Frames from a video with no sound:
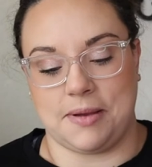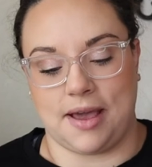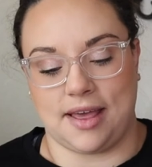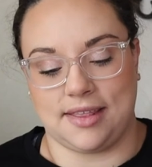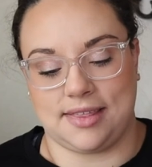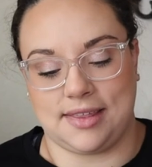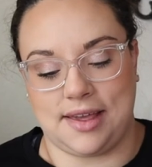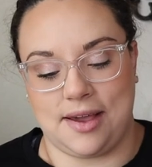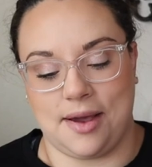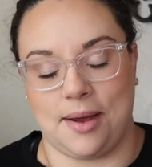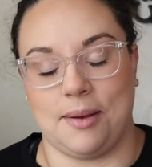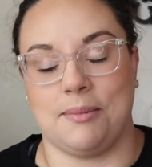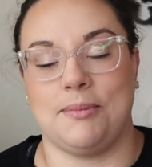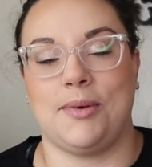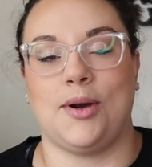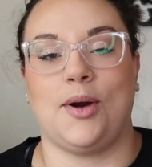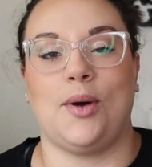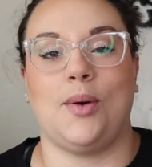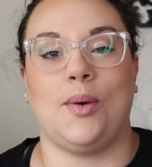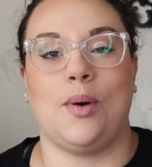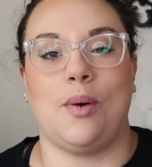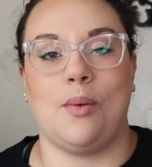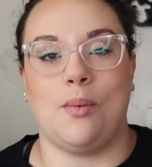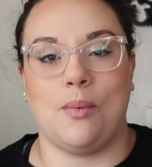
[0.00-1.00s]
bath
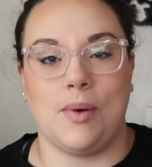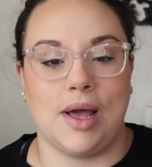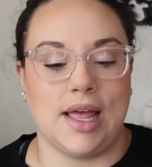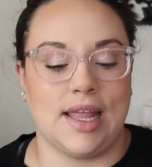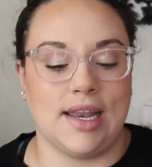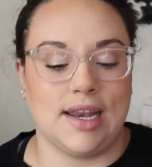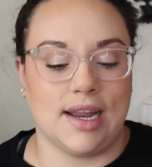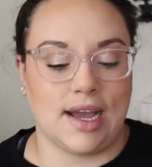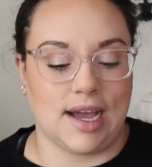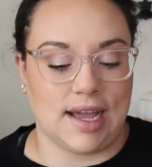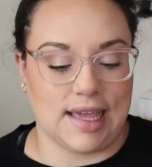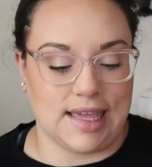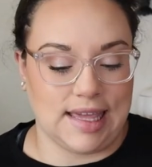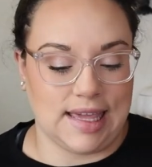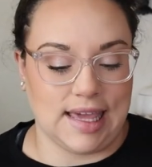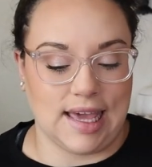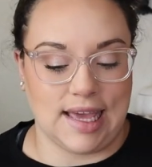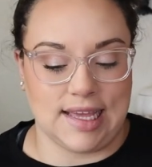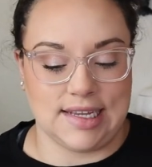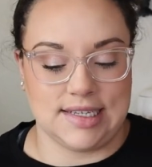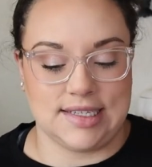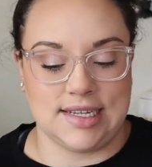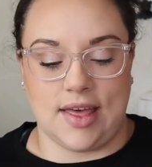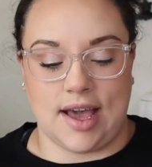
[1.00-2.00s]
combo when I
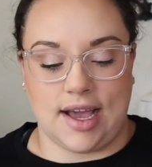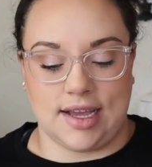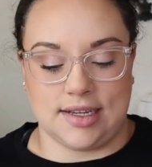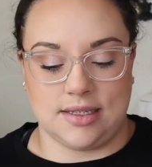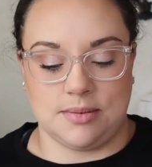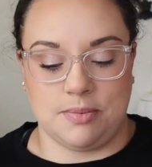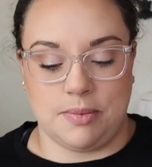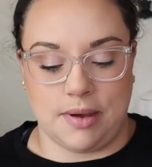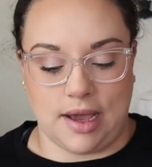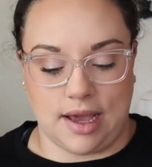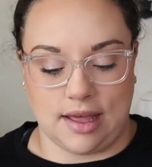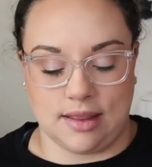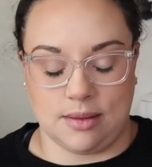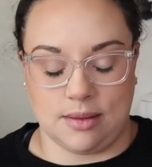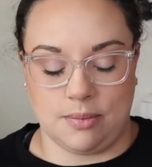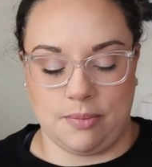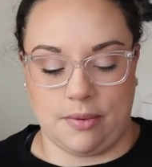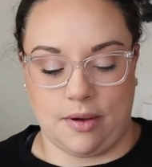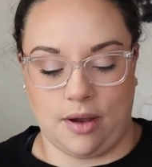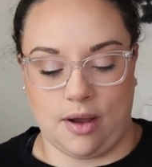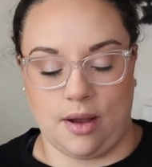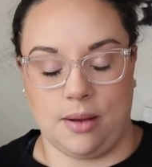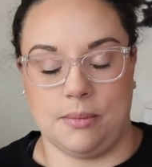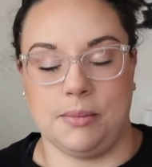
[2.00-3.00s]
get that bath
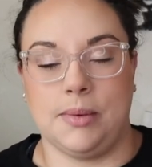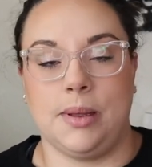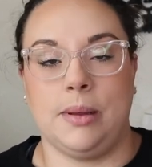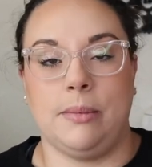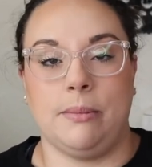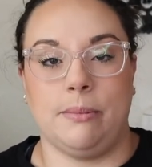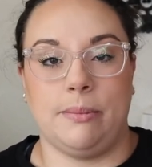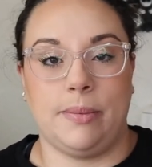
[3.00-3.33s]
bomb,